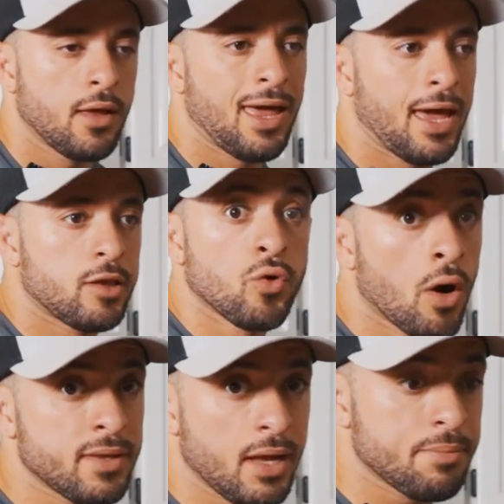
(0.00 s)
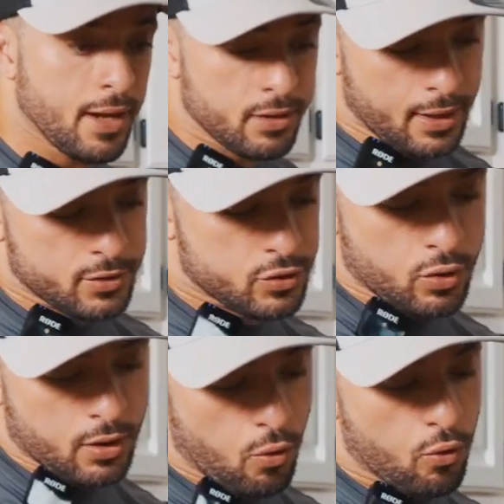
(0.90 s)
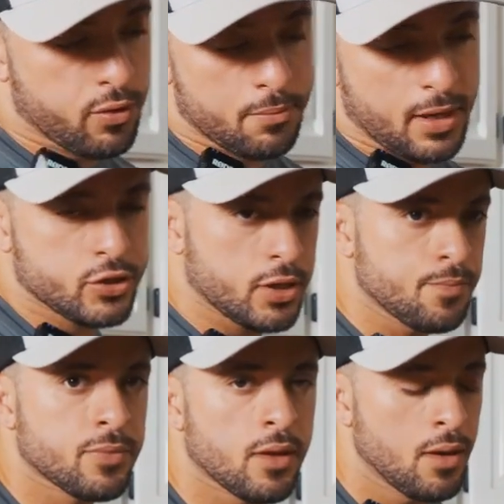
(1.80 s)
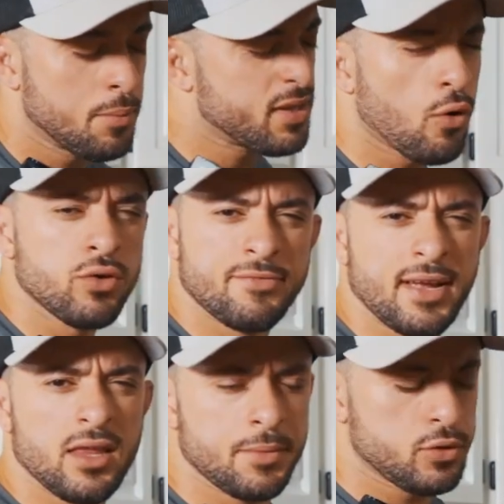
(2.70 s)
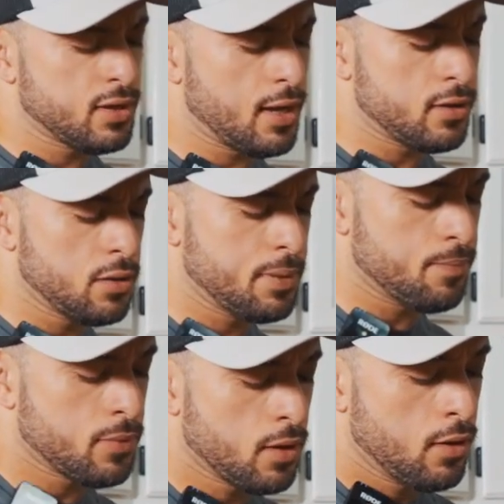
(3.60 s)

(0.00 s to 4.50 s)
And normally I'm there and I sort of hold them and make sure. But they're old enough now, they've been doing that a little bit.